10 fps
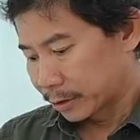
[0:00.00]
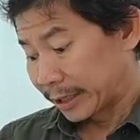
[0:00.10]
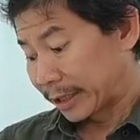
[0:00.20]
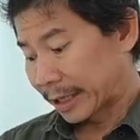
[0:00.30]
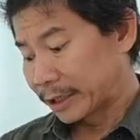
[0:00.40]
so
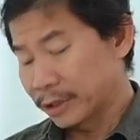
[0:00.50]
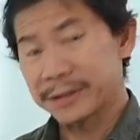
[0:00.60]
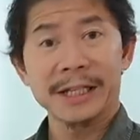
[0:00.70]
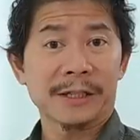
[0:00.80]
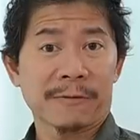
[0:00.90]
you can
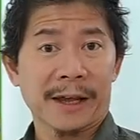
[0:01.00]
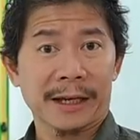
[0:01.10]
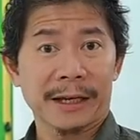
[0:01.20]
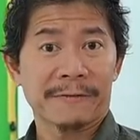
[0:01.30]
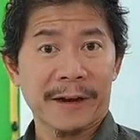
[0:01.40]
use this flag
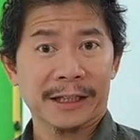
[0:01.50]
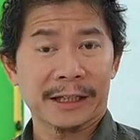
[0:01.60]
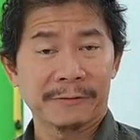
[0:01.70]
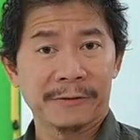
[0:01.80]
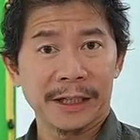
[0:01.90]

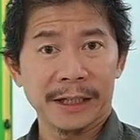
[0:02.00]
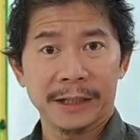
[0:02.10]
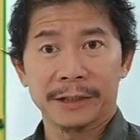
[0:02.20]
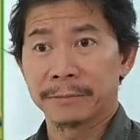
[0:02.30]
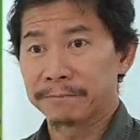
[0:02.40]

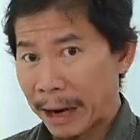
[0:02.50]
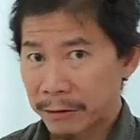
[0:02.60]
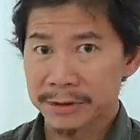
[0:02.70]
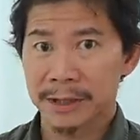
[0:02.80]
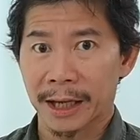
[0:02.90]
effectively to
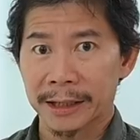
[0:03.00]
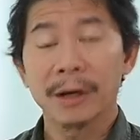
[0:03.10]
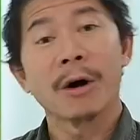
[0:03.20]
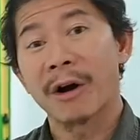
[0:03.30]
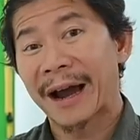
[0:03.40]
bounce light
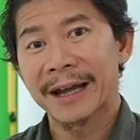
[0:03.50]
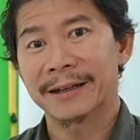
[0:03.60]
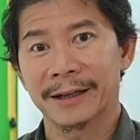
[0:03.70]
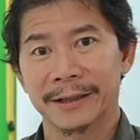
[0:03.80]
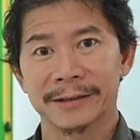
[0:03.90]
or
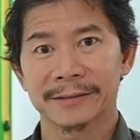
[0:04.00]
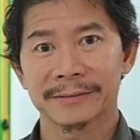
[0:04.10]
cut light.